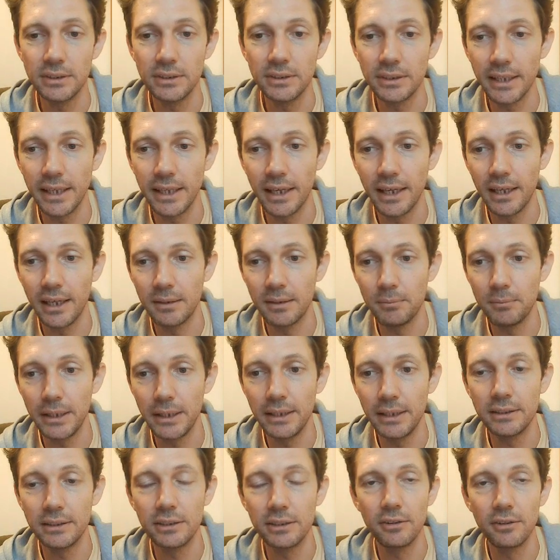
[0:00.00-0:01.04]
can be
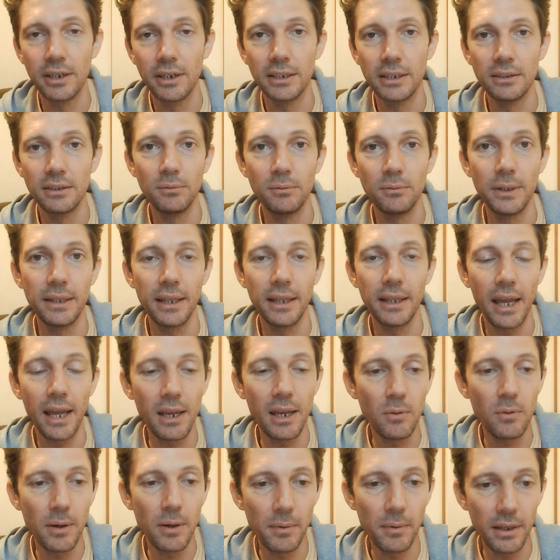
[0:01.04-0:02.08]
integrated with
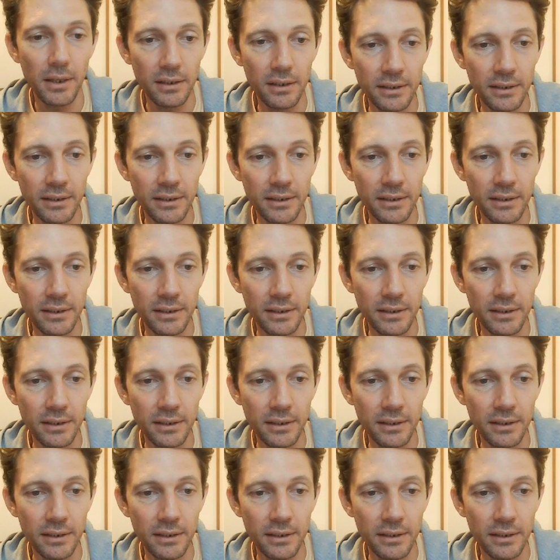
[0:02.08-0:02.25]
Aweber.